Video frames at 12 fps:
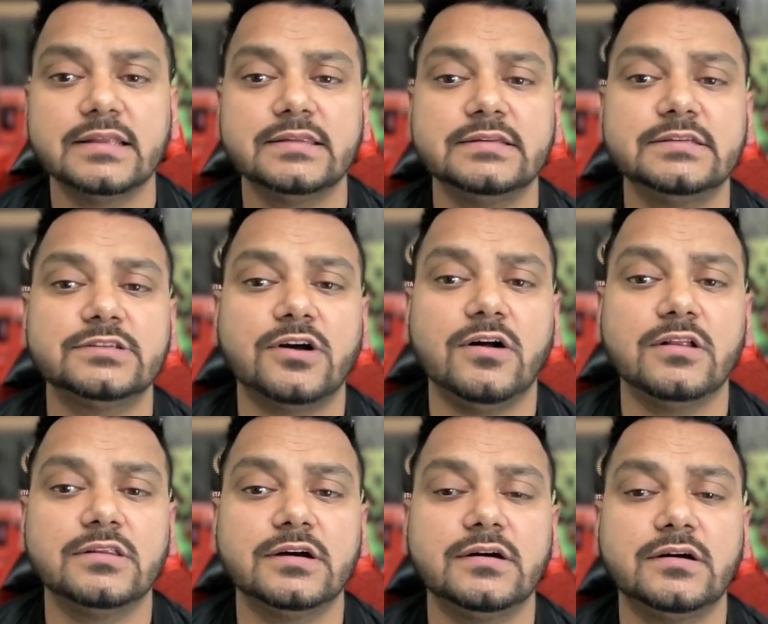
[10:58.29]
This is all
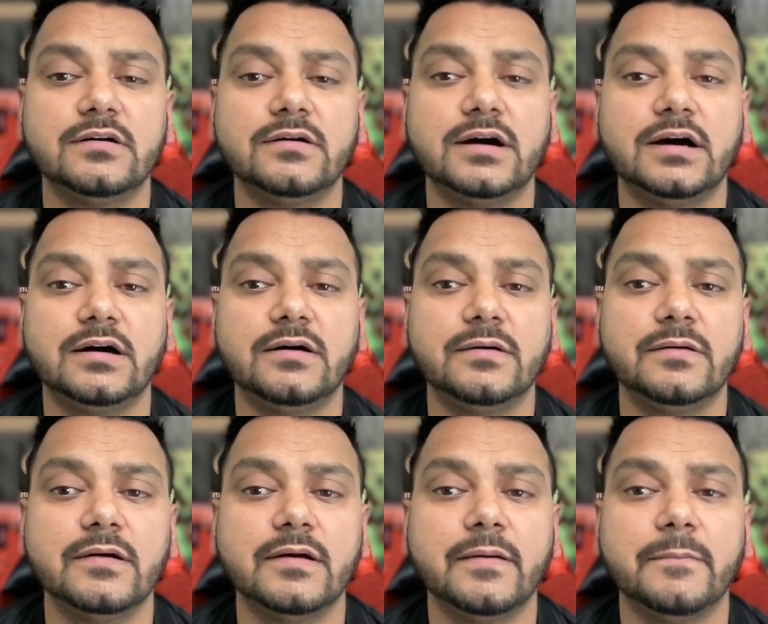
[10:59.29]
the
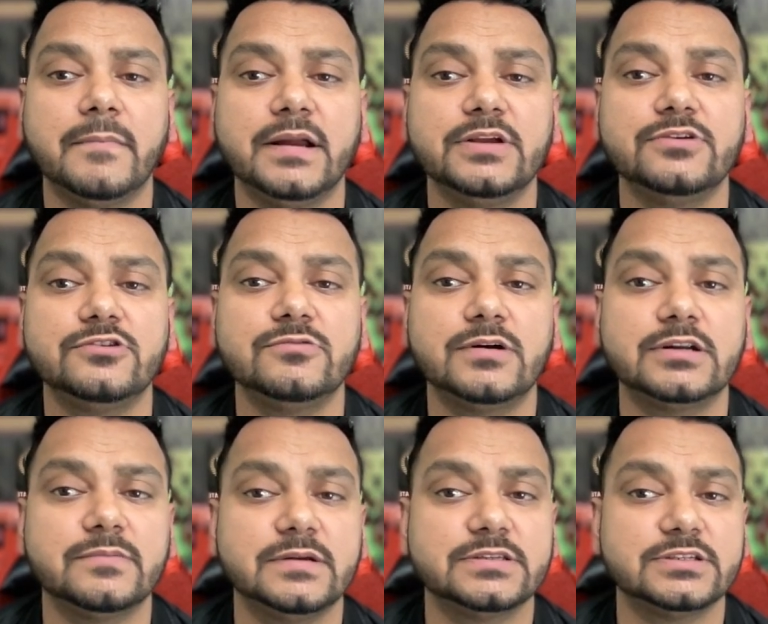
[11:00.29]
my YouTube
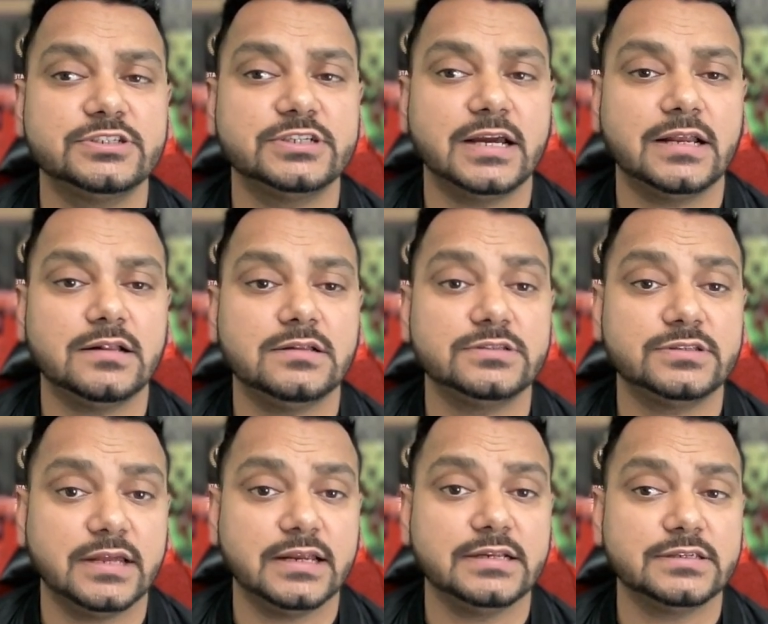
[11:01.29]
automation channels.
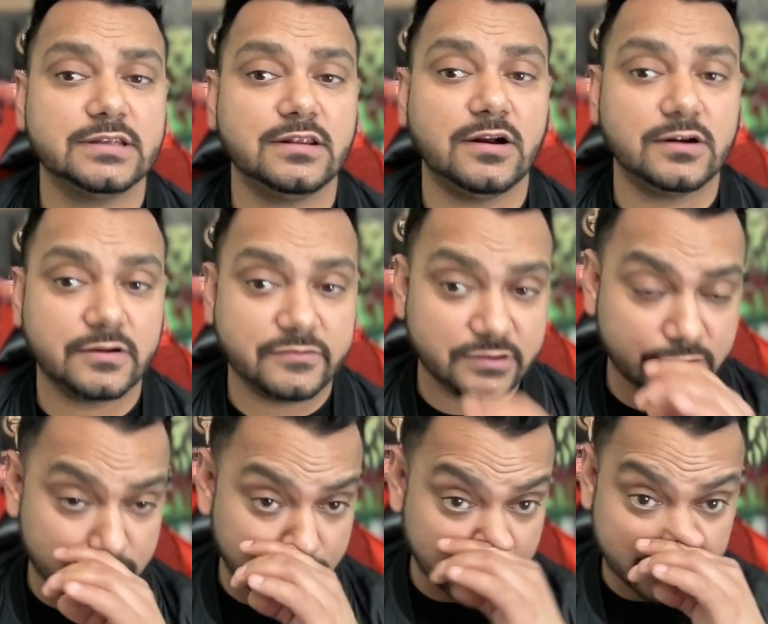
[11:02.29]
There is a lot of
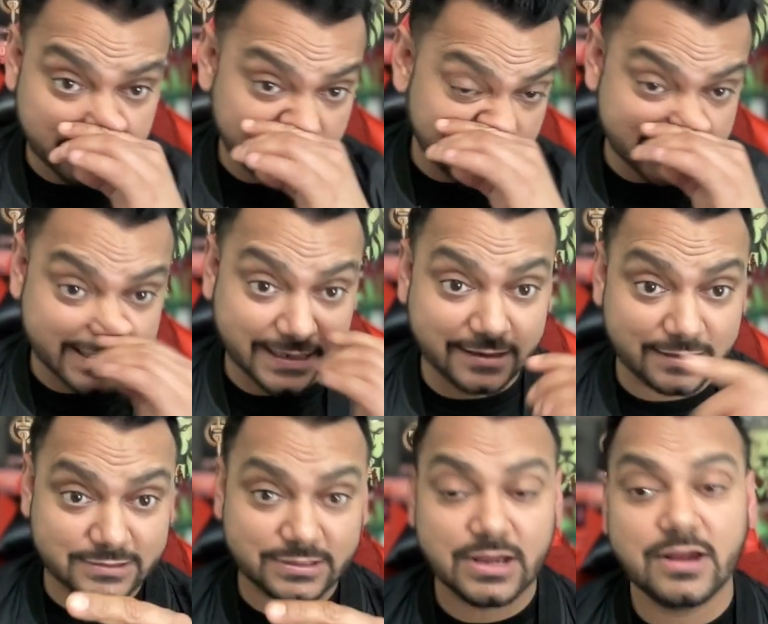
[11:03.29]
YouTube automation
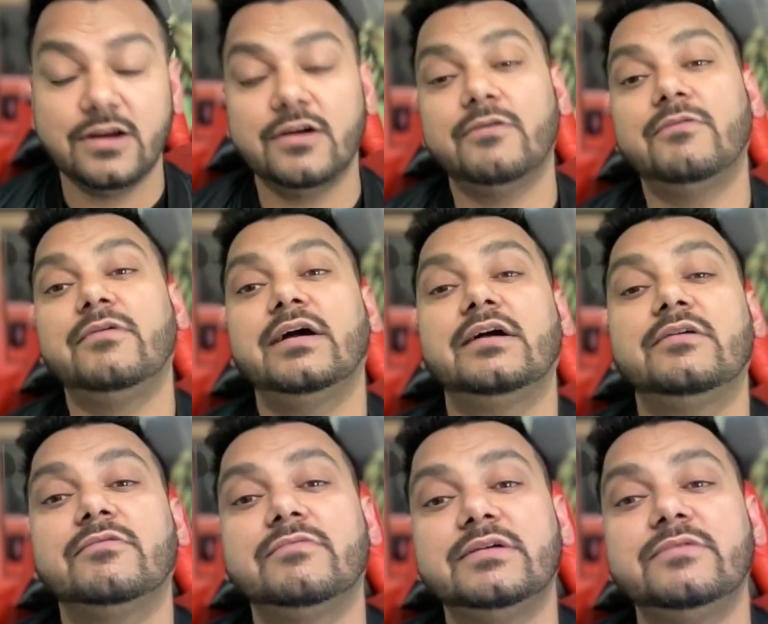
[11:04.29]
channels where
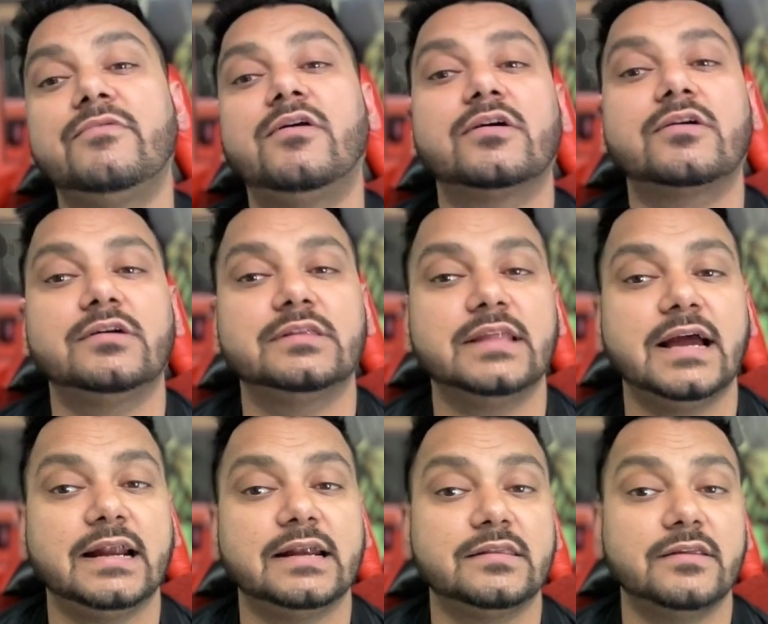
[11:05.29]
we work on
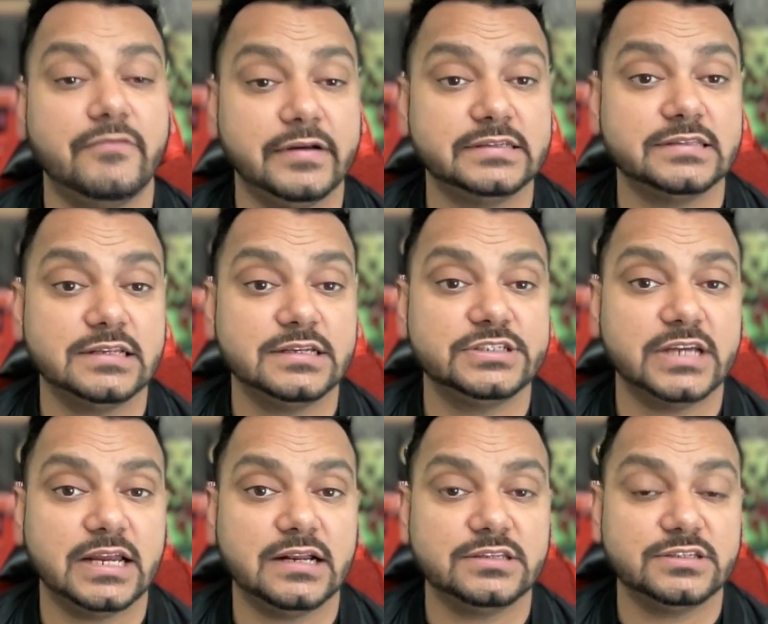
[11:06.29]
that, the faceless
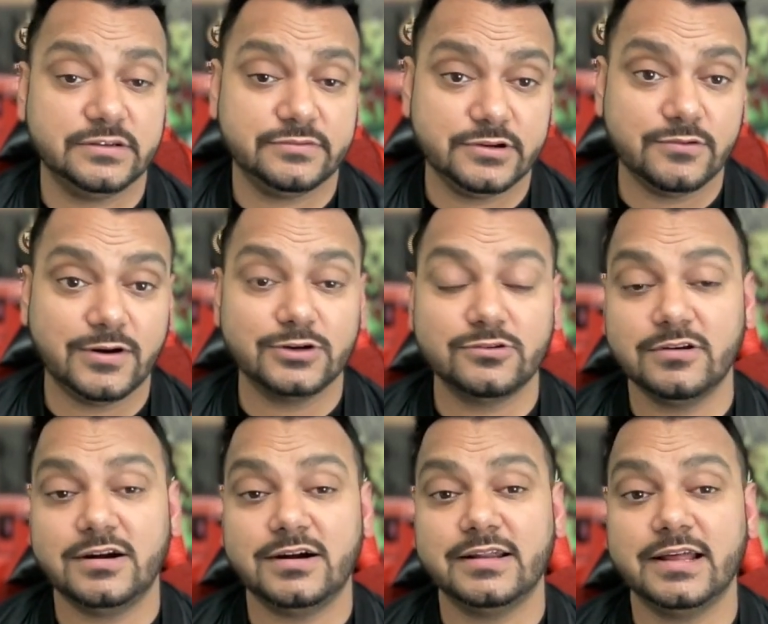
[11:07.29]
channels. If you want to
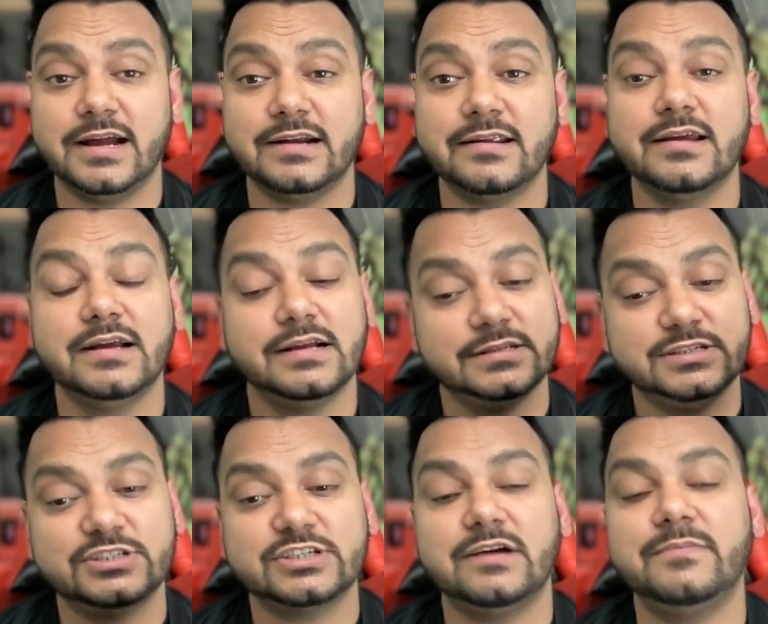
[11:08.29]
learn that,
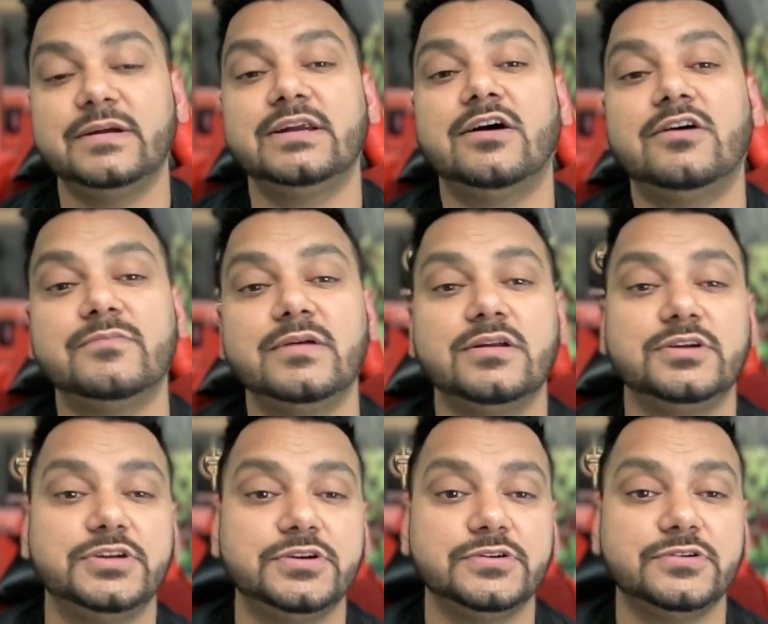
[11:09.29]
just comment down below
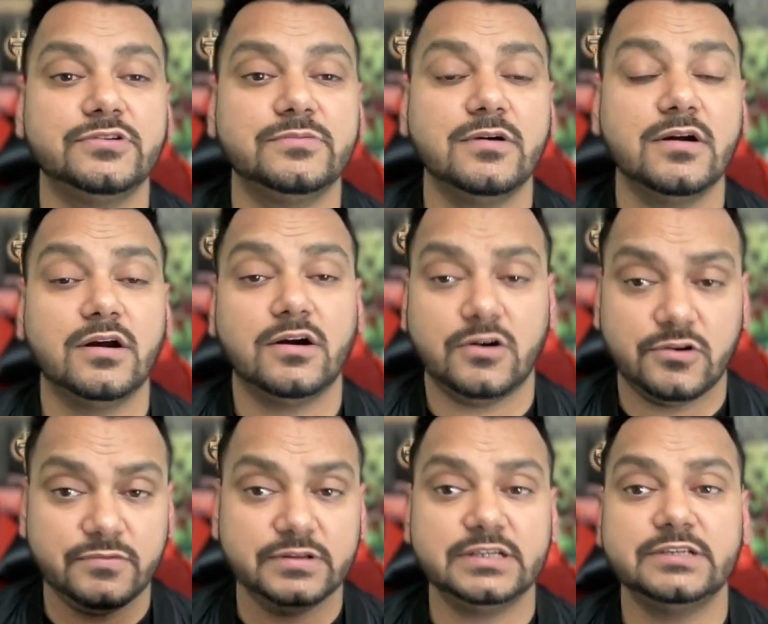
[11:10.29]
YouTube or
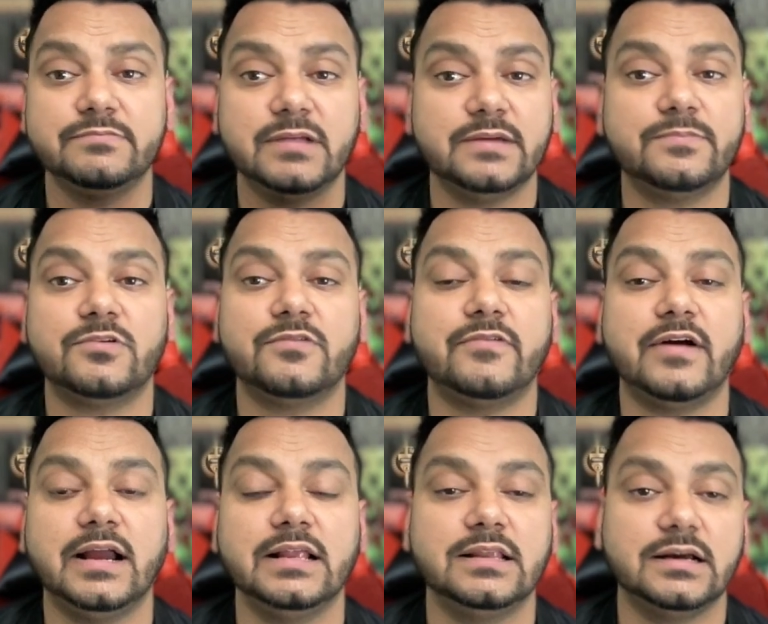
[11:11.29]
visit my
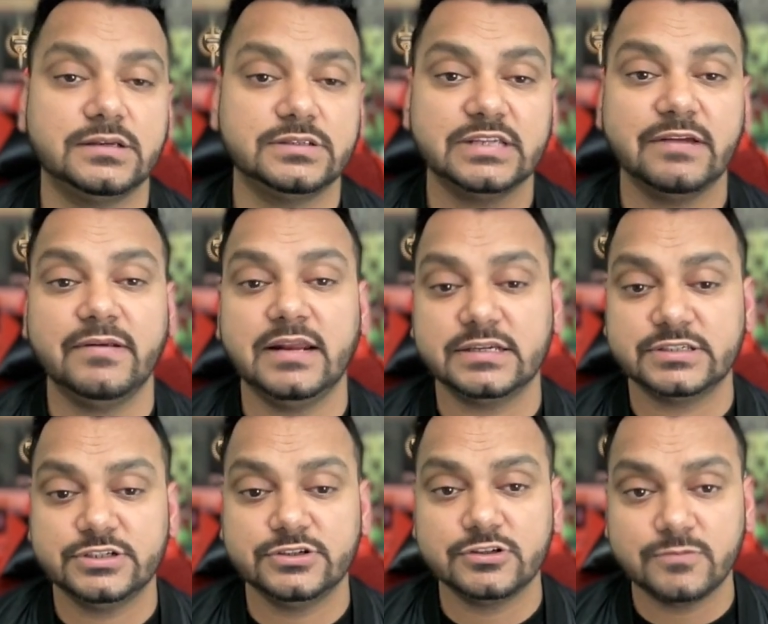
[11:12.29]
profile
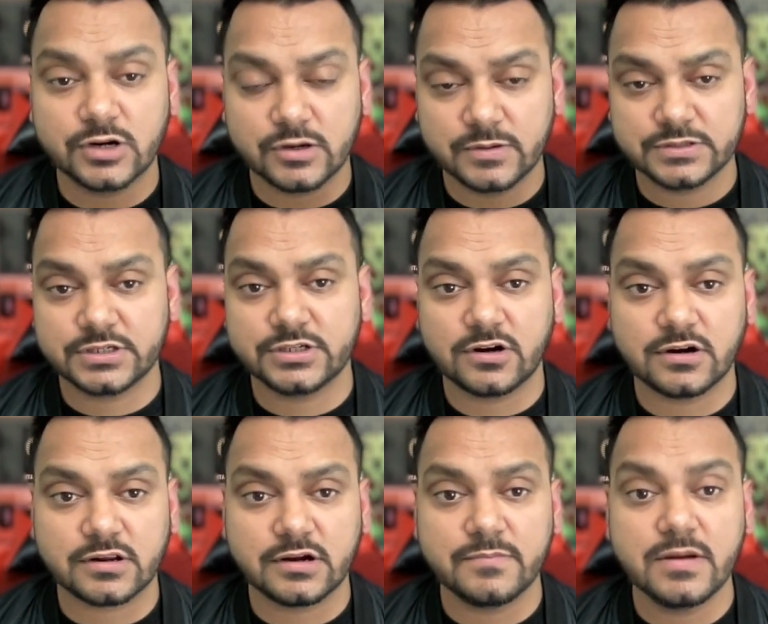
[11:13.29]

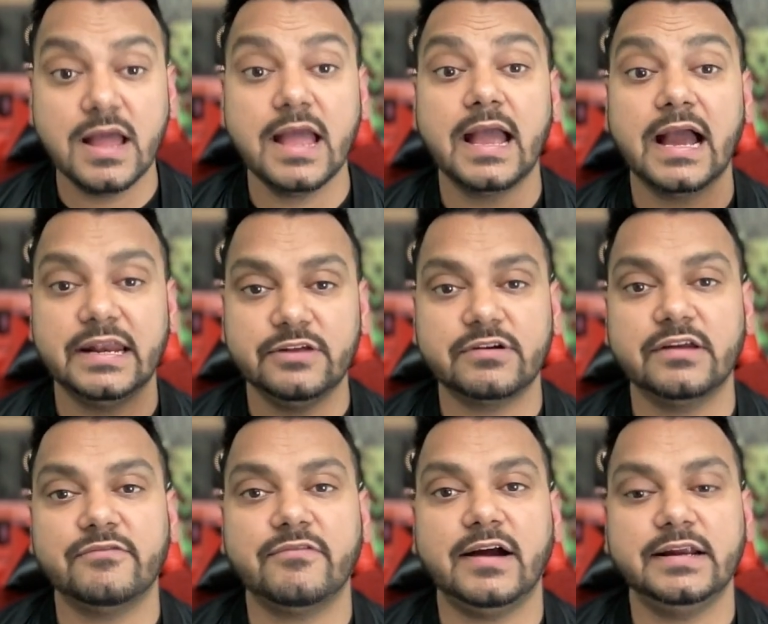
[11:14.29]
7xyoutubeautomation.com and you
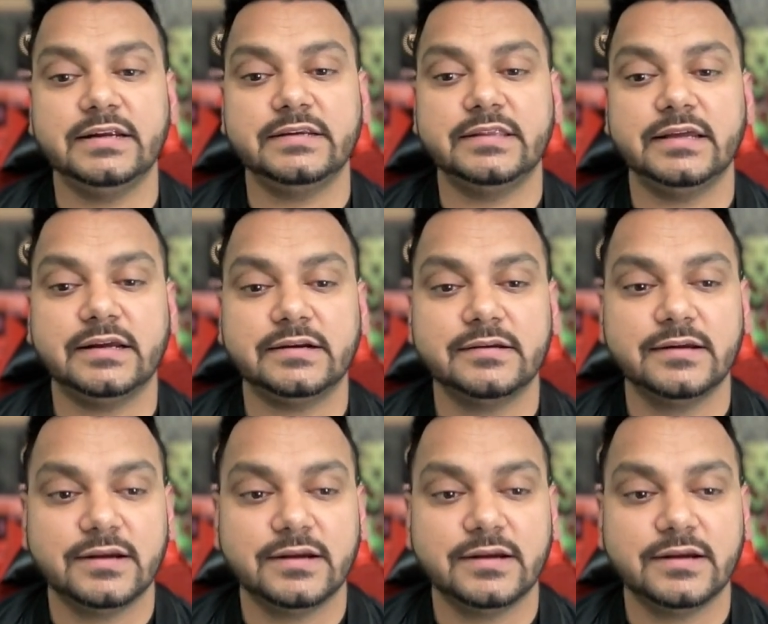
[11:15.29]
can find it there.